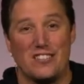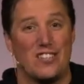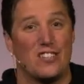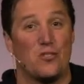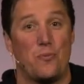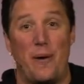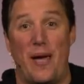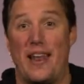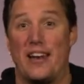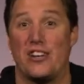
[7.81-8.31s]

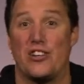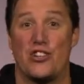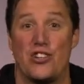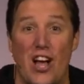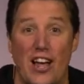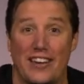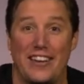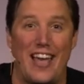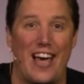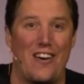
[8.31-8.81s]
since we had to
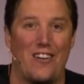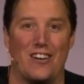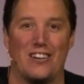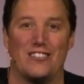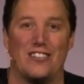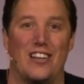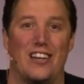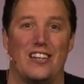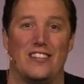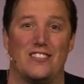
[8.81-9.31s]
shut down
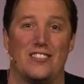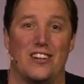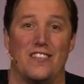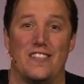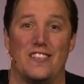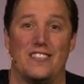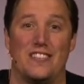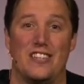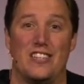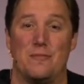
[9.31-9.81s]
our Sunday
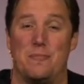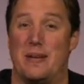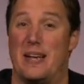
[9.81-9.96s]
services